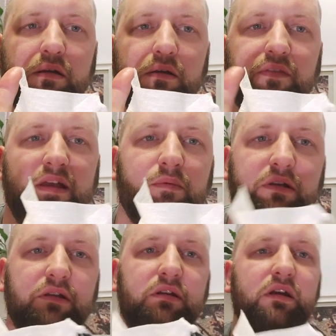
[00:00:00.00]
on that
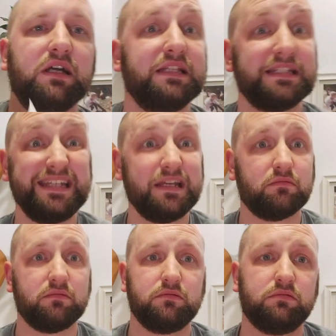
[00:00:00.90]
one. And that's it.
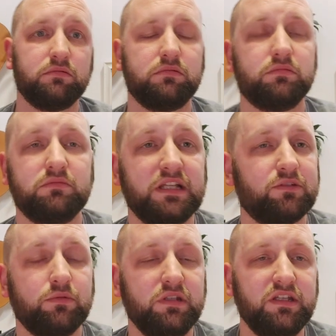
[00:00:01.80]

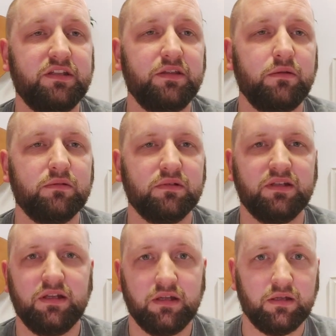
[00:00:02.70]
That's all you need to do.
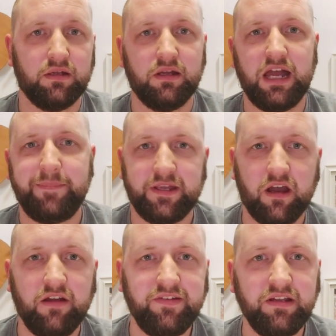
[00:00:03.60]
Happy
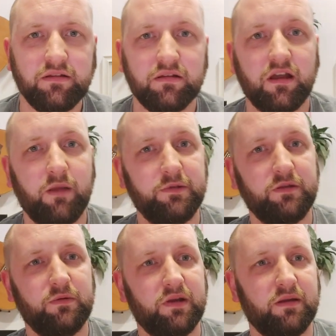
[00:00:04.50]
carving. Hope
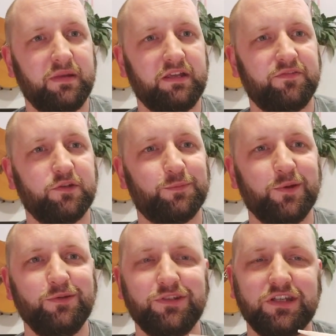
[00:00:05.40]
you uh, make a few
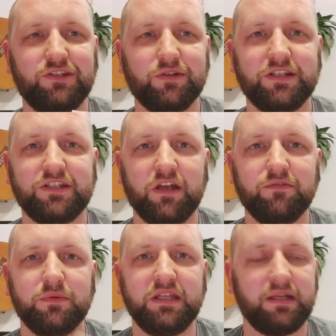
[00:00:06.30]
spoons and enjoy
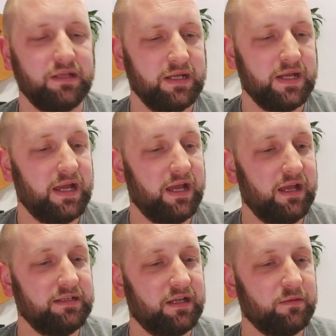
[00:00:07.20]
yourselves with it.
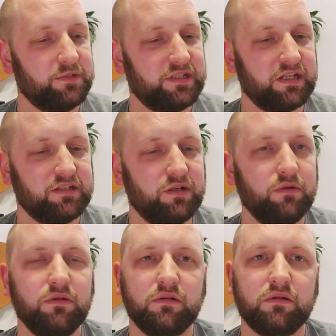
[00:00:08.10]
And it hopes it takes
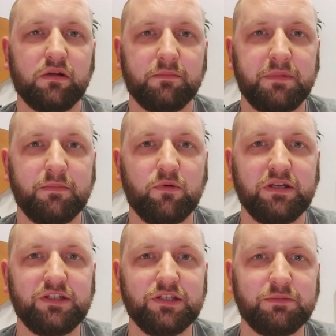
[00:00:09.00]
you a bit
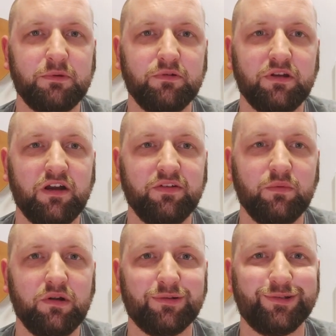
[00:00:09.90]
more into the spoon
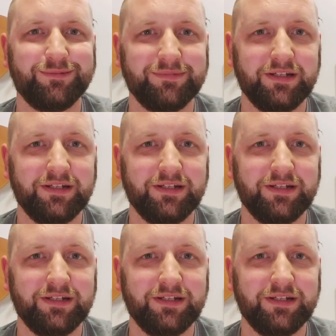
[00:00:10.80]
carving world.